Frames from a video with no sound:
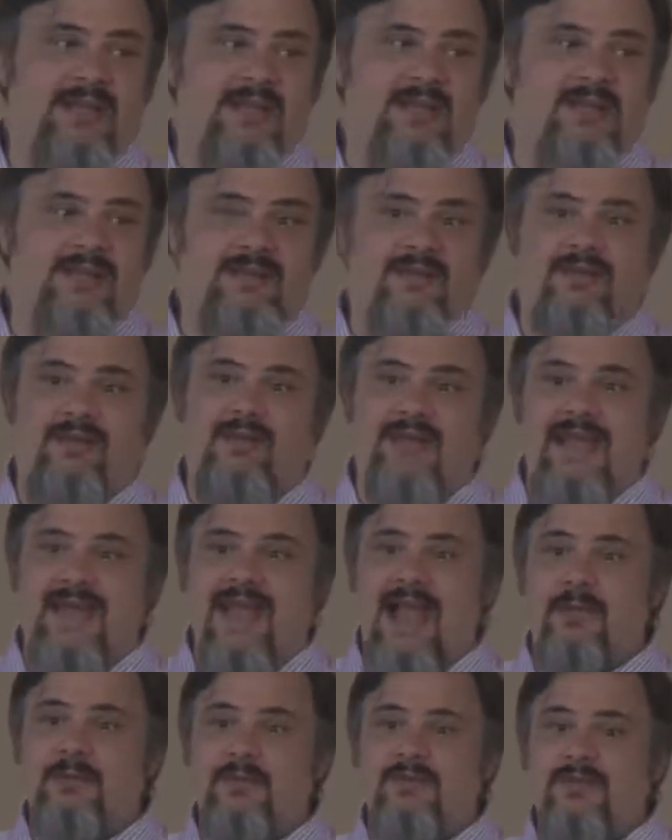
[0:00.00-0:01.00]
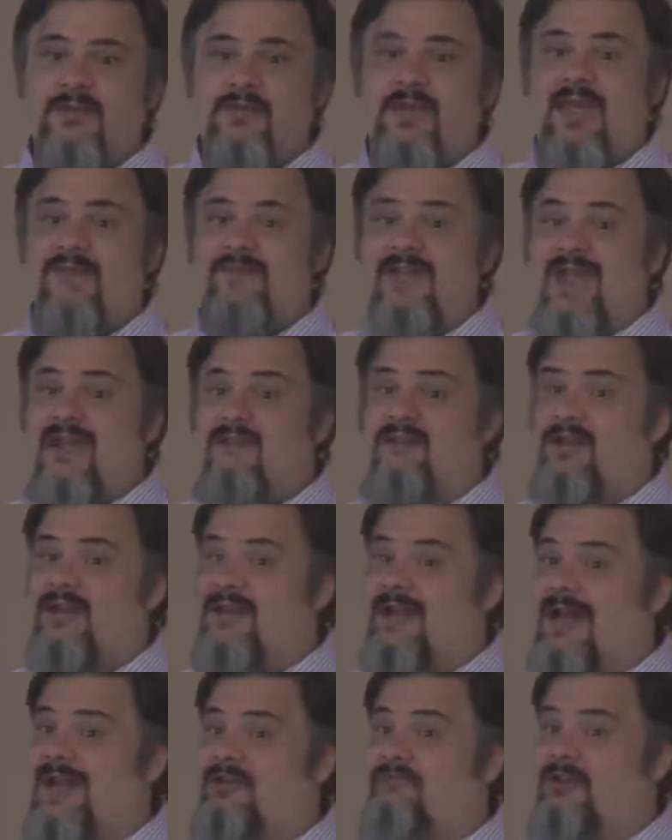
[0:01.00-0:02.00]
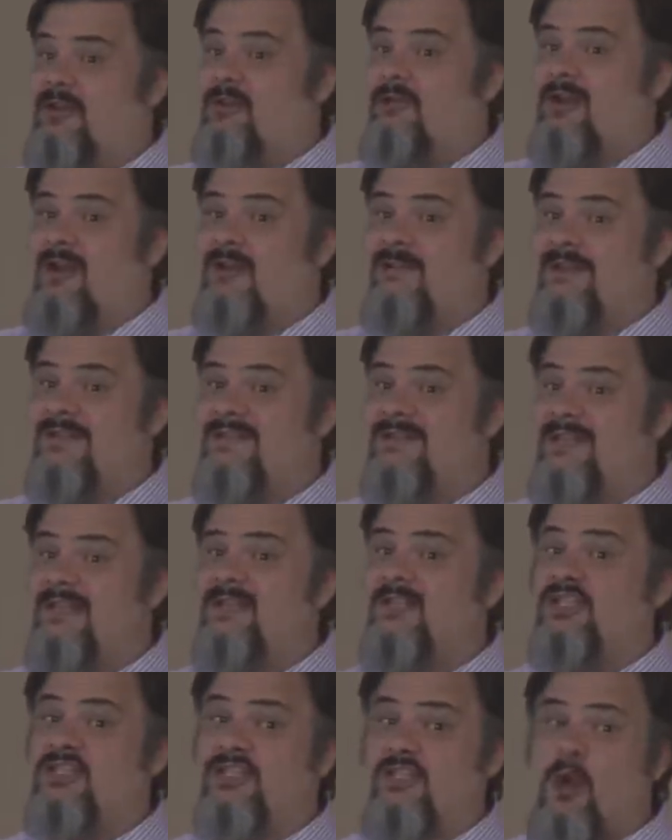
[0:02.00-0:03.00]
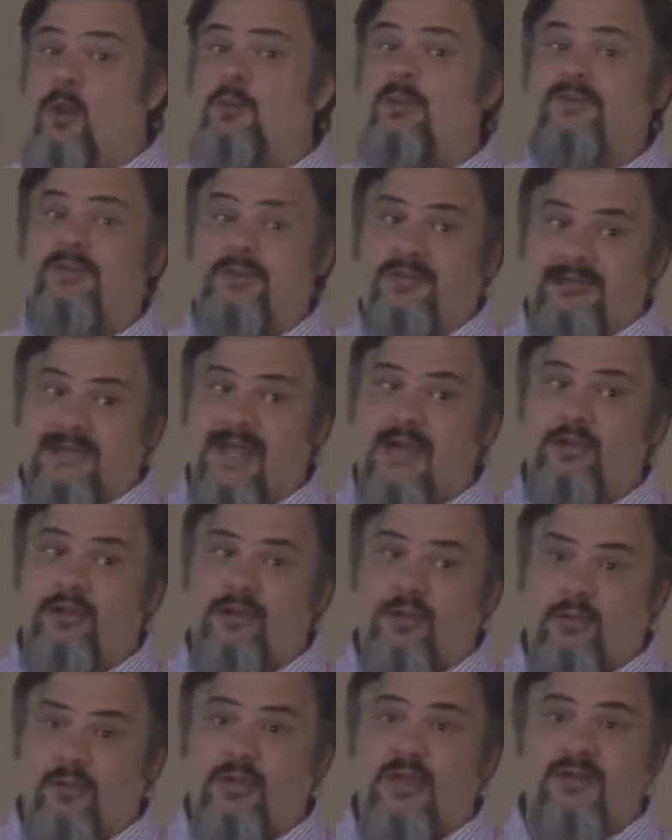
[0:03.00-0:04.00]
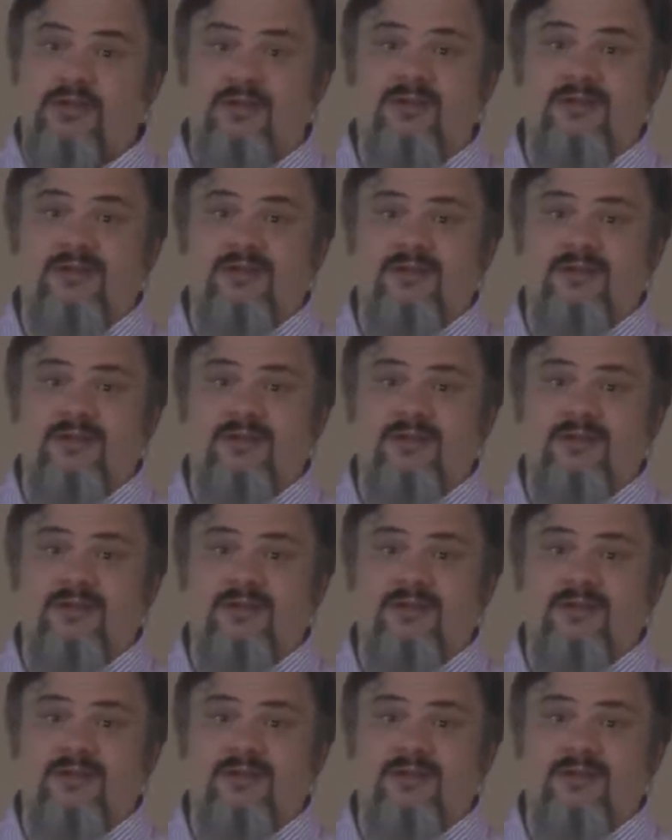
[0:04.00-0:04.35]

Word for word: me. Okay, how many of you have ever gotten requirements in the scope of your entire career?